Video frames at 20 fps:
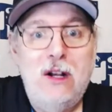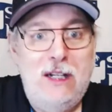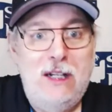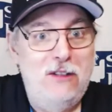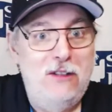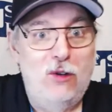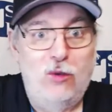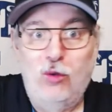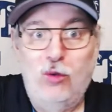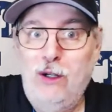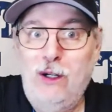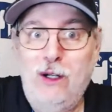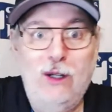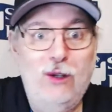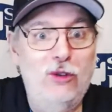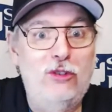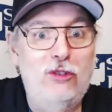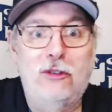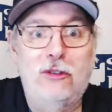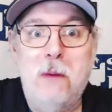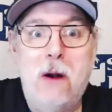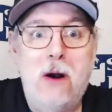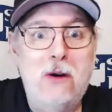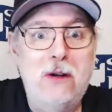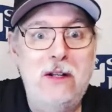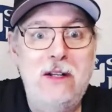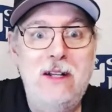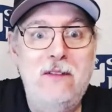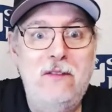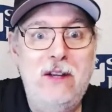He's a real smart
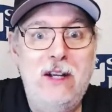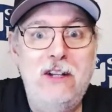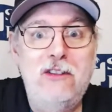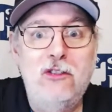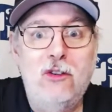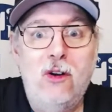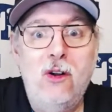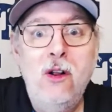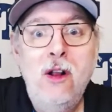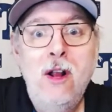individual.